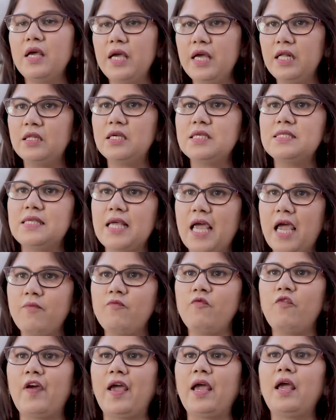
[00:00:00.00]
In the
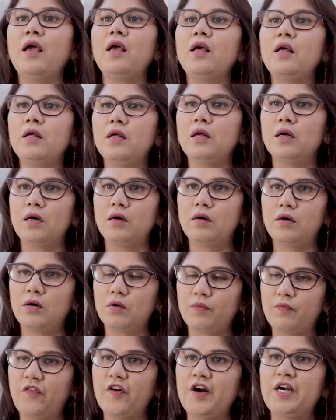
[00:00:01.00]
same way, uh,
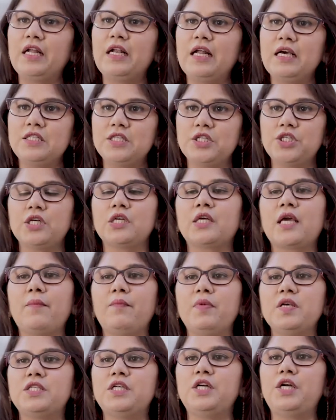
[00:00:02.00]
fertilization
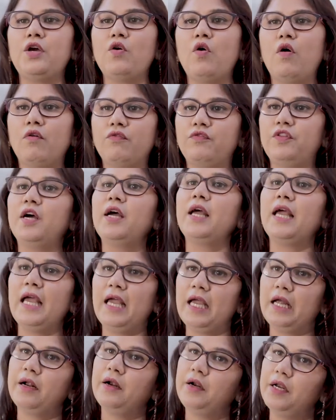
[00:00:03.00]
capacity of the
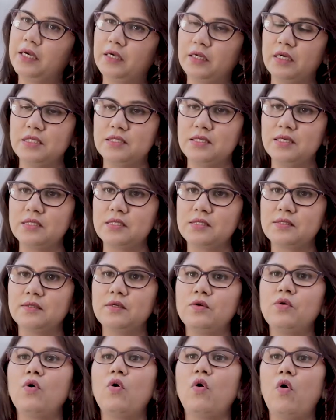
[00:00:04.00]
egg decreases.
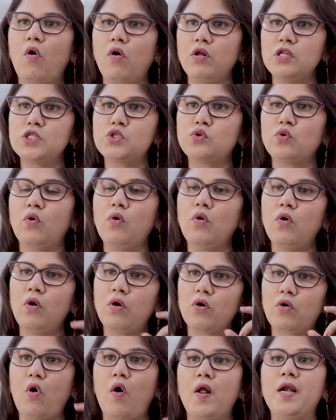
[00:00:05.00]
Also,
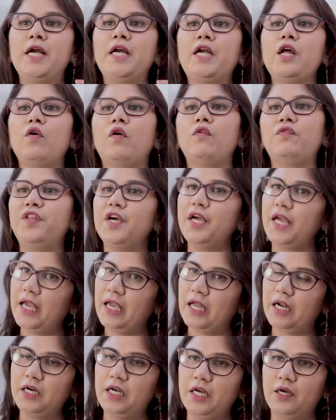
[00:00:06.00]
quality of the
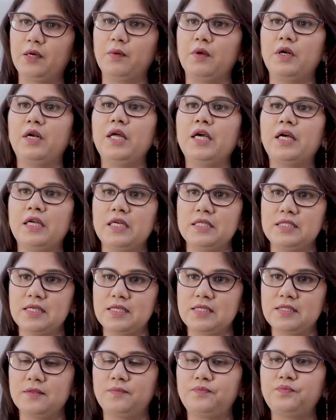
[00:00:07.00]
egg dec
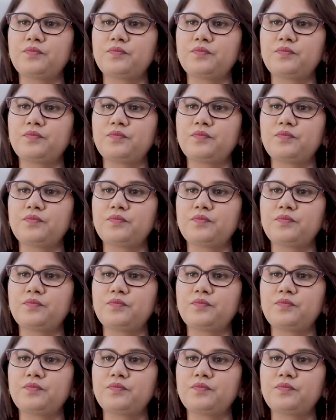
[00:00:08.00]
decreases.